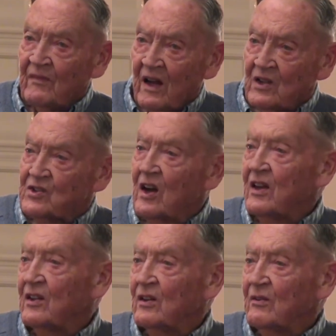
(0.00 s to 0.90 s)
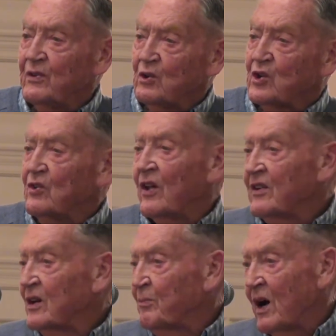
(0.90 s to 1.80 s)
and say that in the future
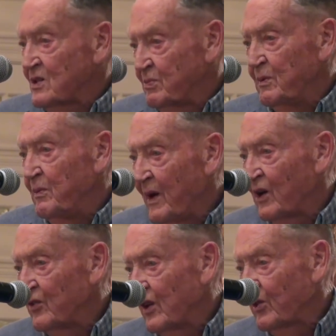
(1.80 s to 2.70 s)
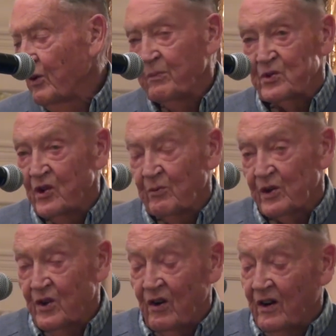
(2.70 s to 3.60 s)
nothing could possibly be better than a 3%
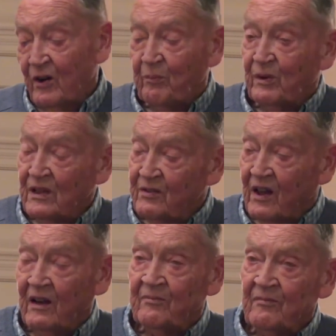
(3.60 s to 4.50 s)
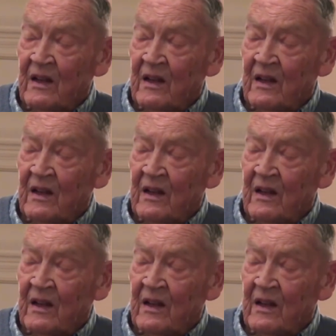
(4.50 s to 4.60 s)
return. I don't believe that.